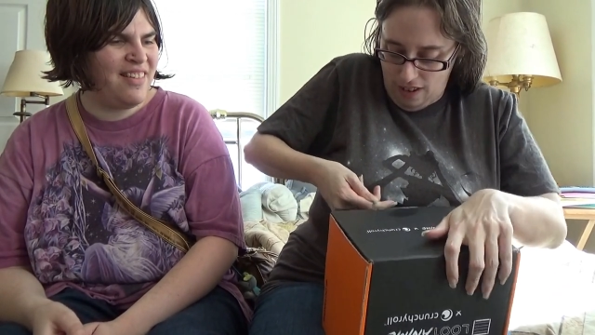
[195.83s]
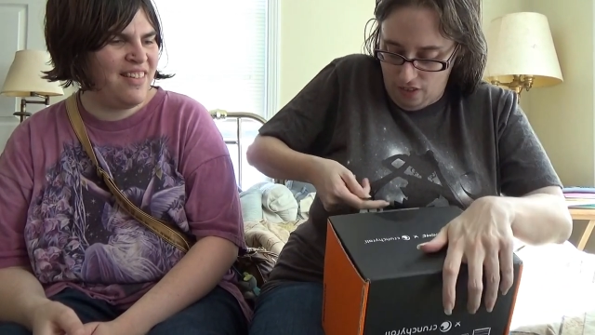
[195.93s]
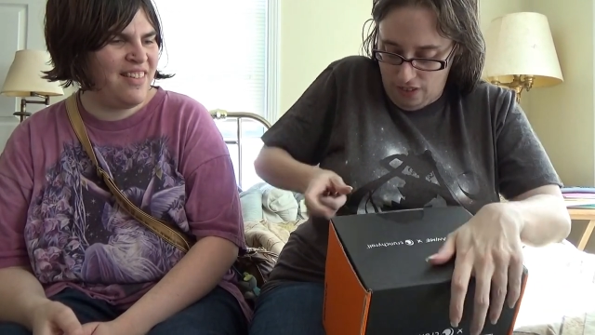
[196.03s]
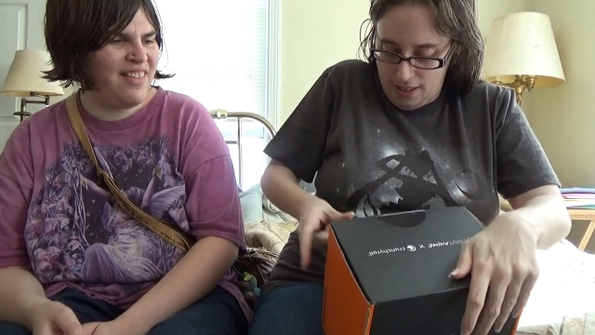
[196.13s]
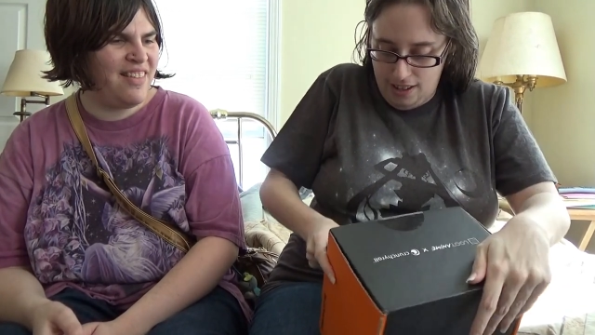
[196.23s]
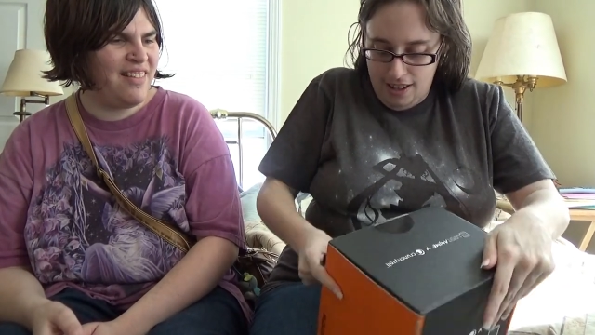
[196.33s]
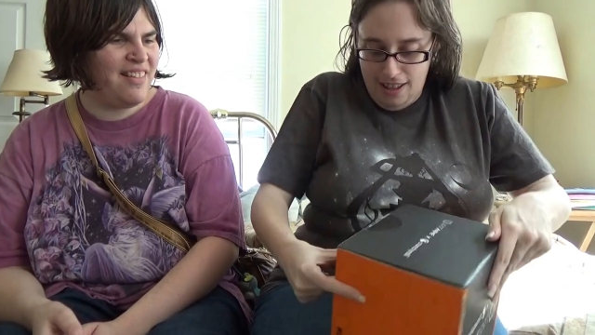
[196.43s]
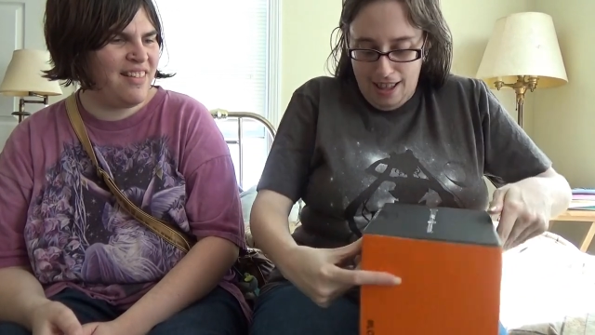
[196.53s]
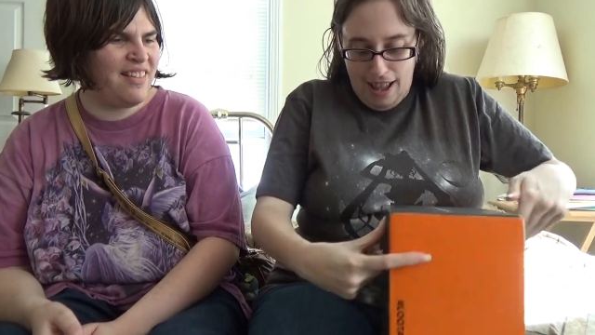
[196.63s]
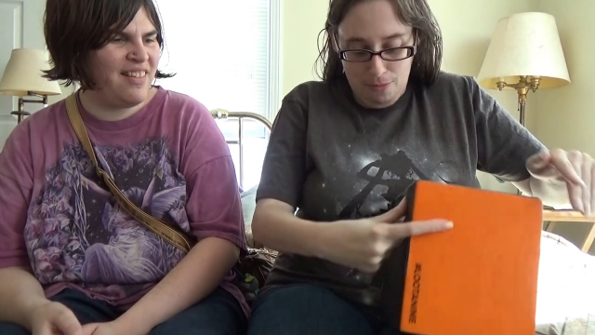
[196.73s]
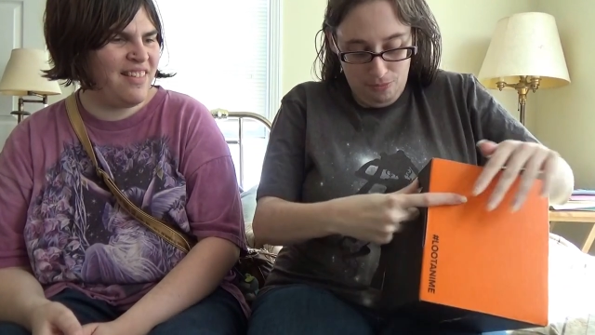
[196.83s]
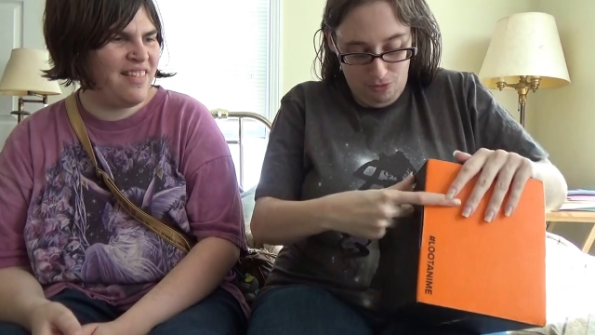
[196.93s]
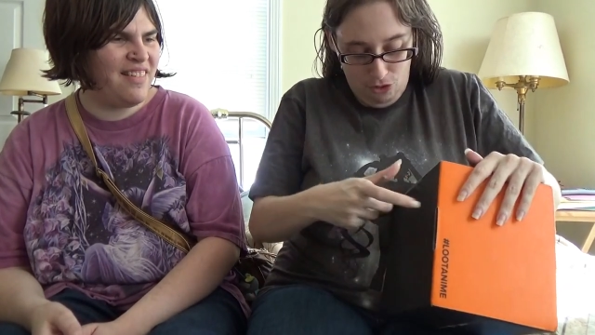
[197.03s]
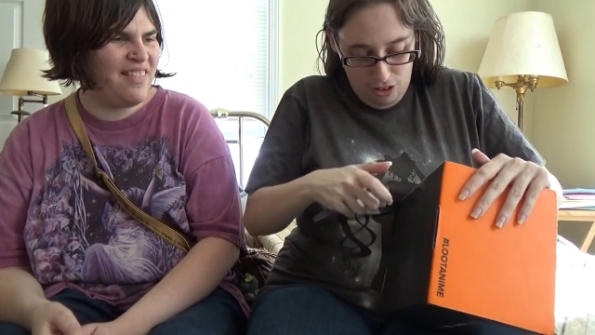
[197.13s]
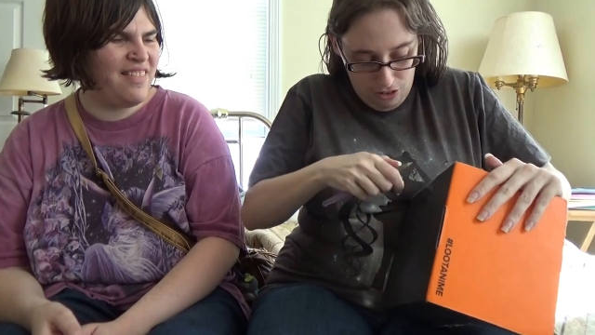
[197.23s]
Speaker 1: with it. I'm
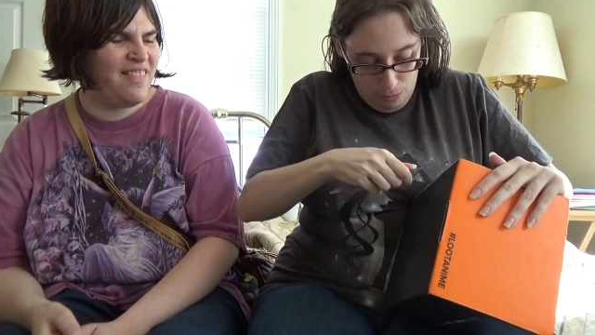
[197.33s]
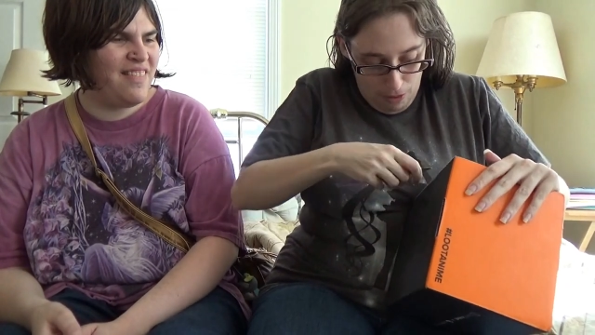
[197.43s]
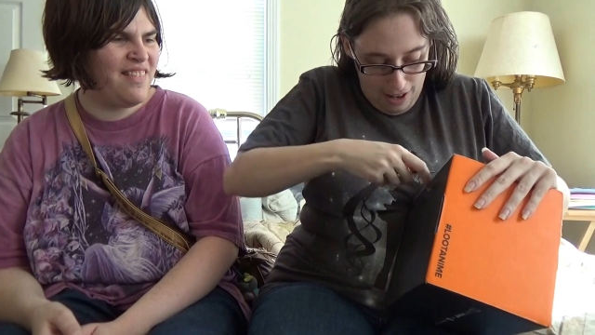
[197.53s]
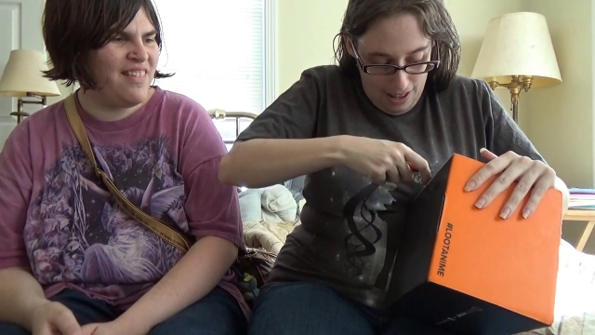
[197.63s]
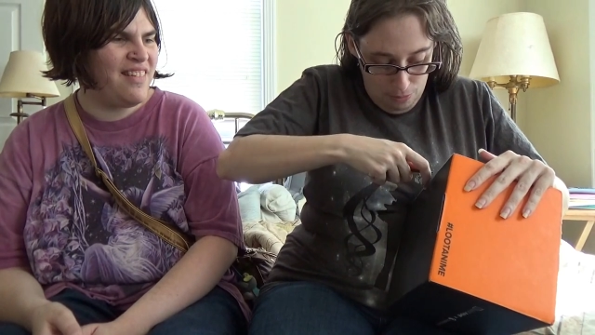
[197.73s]
just surprised,